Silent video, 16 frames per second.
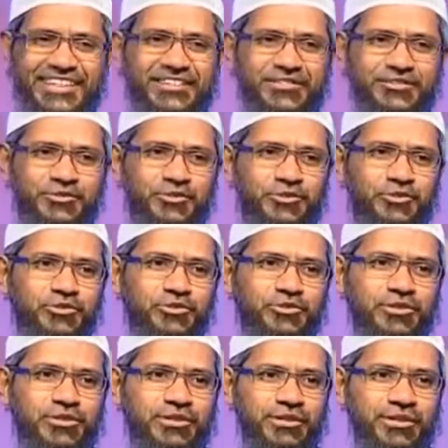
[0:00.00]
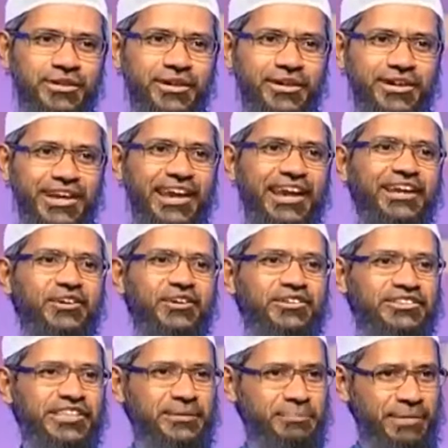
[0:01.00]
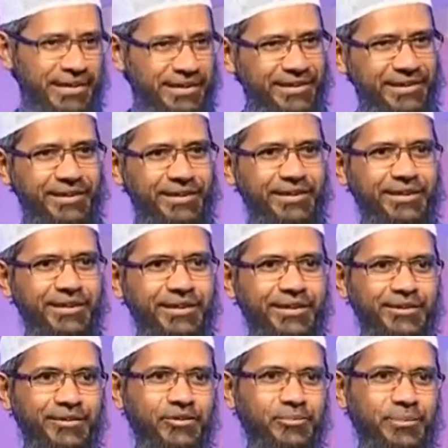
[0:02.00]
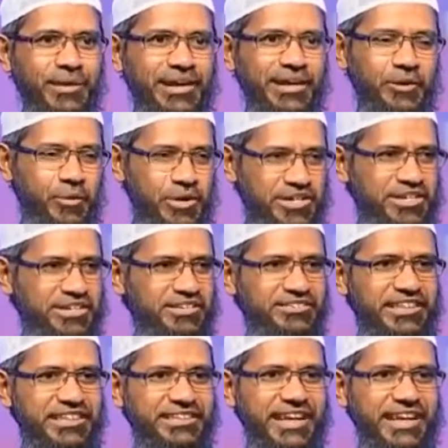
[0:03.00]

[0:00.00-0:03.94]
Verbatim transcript: just to correct your statement, you made a question